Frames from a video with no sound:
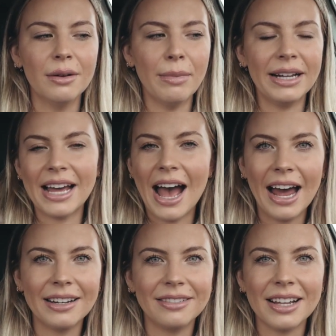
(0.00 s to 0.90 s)
my
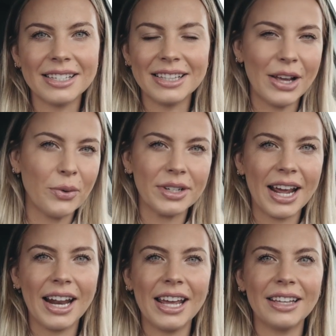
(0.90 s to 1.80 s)
dad doesn't think we're
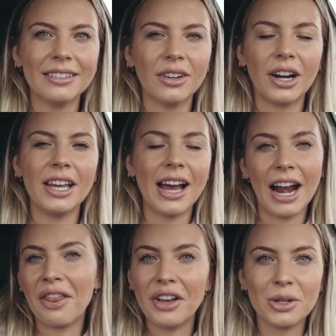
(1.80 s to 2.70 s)
dating, or he
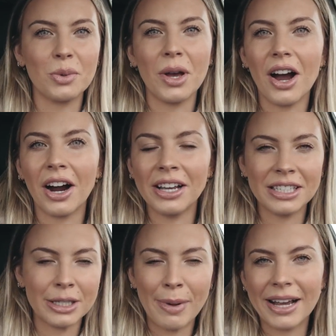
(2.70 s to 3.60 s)
kind of thinks we are. He
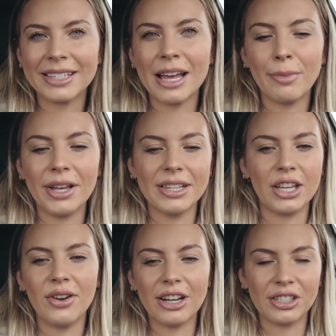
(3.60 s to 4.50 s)
suspects it, but he's
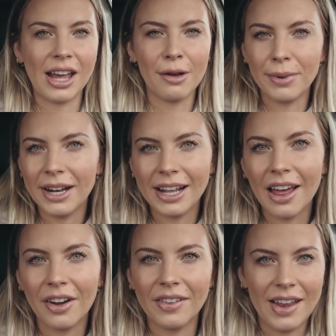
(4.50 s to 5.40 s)
like, you guys can't be
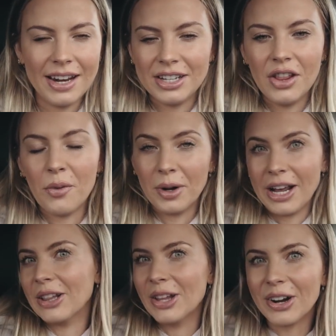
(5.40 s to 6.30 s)
together. They need to know that we're
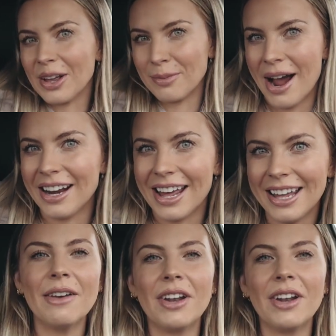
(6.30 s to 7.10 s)
like literally pregnant.